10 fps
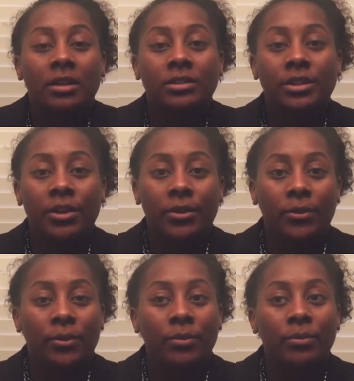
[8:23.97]

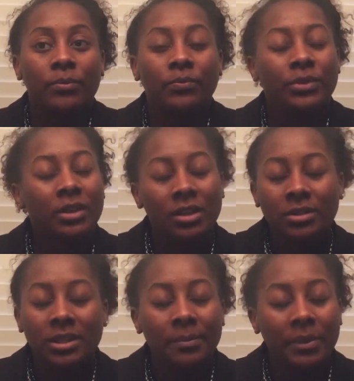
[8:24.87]
So,
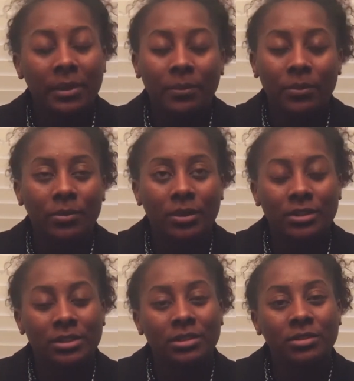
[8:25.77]
some people are
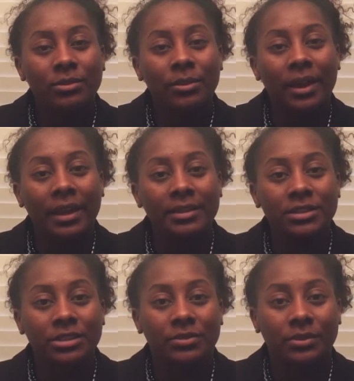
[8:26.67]
just a little
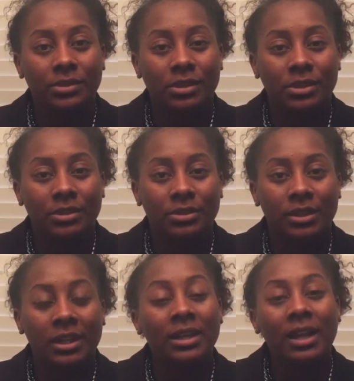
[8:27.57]
anxious for
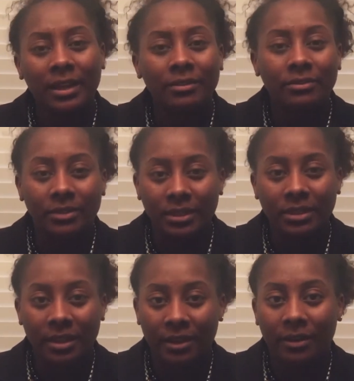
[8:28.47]
surgery, and I can
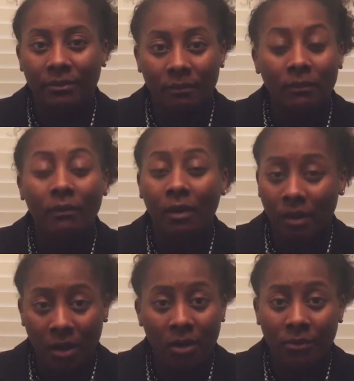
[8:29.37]
read that
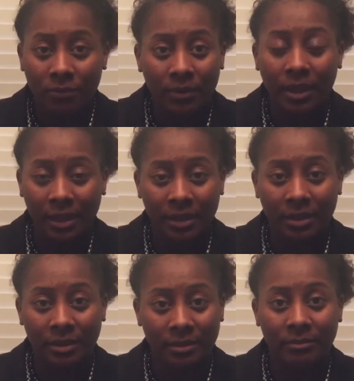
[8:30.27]

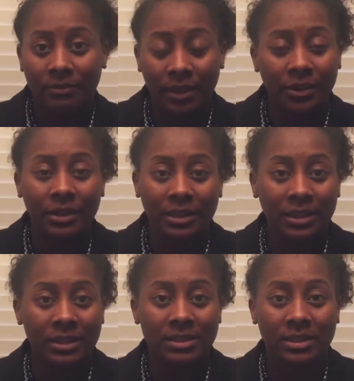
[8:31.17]
offhand very
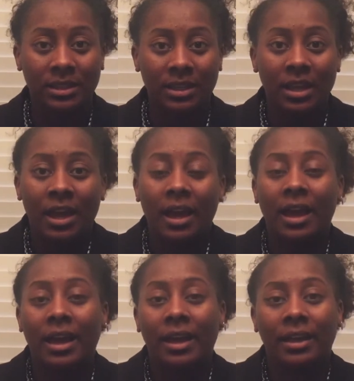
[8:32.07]
easily.
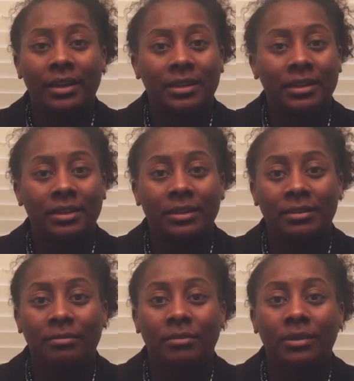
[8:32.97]
I
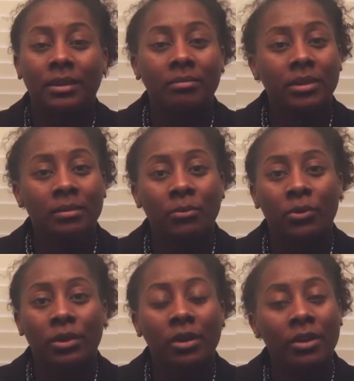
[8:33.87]
can get them
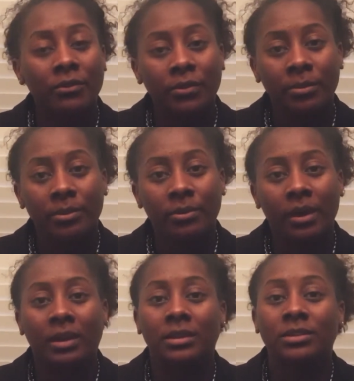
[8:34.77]
more comfortable.
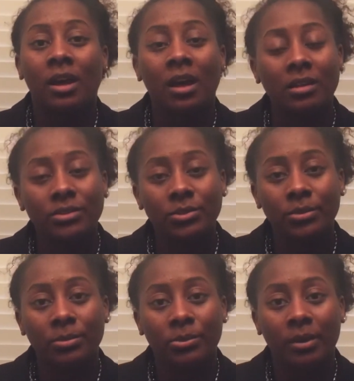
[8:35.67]
I can talk to
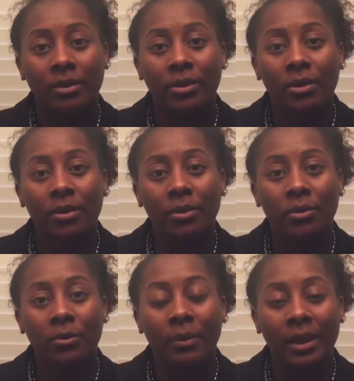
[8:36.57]
them throughout the
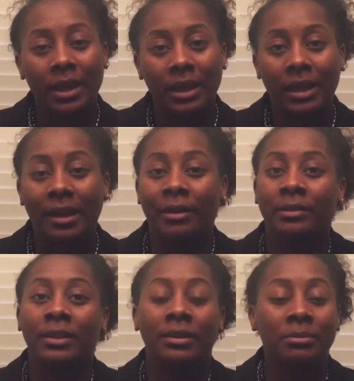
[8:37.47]
whole way.
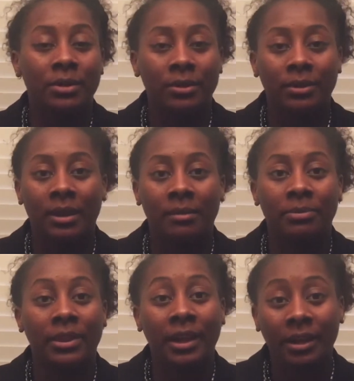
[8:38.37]
I let them know that
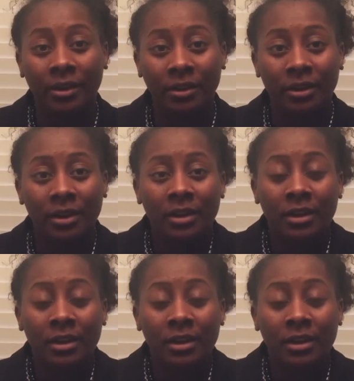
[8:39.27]
I'm there.